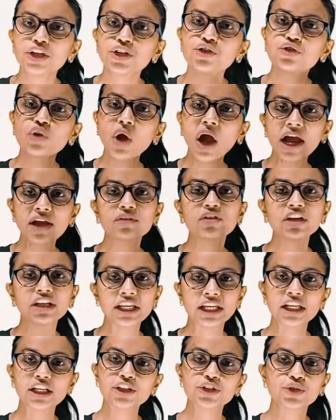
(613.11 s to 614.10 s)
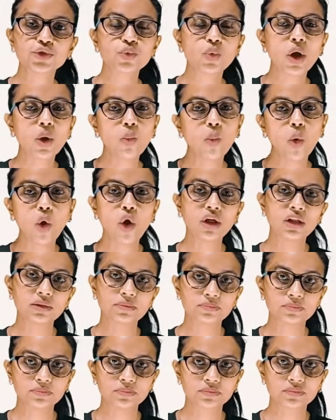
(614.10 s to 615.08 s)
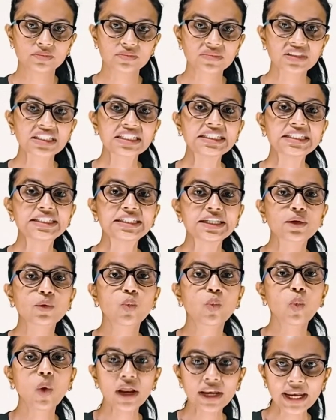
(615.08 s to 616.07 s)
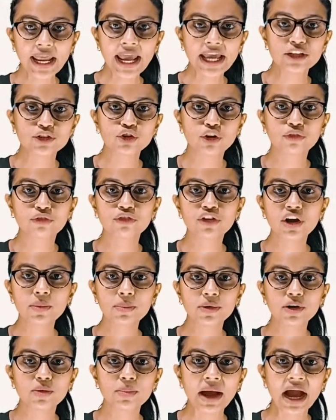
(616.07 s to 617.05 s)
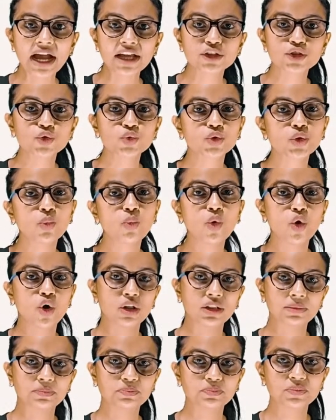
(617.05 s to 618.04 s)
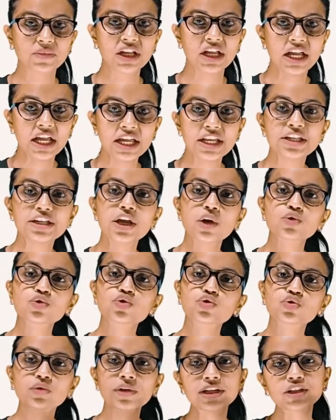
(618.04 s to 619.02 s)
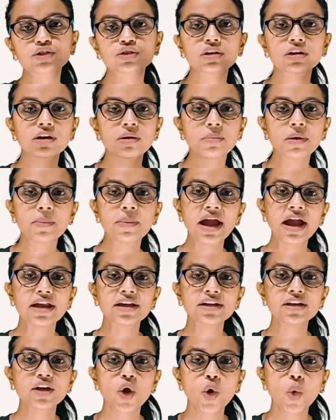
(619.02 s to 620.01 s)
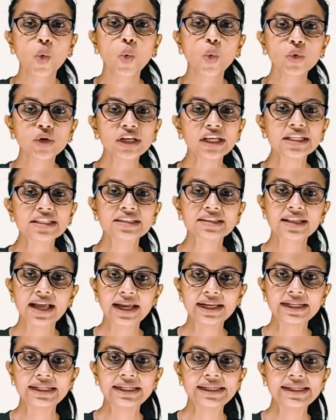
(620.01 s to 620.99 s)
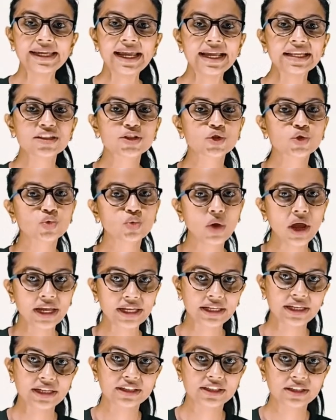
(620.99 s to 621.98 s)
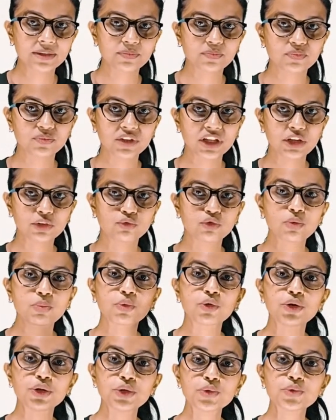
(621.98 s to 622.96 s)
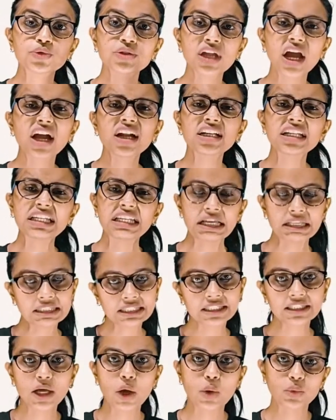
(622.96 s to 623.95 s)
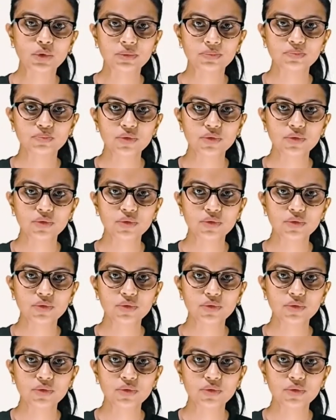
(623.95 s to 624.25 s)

Drive a nail into a wall. Stick one end of rubber band to the wall. Now stretch the rubber band only slightly and strike it. It will produce a dull sound.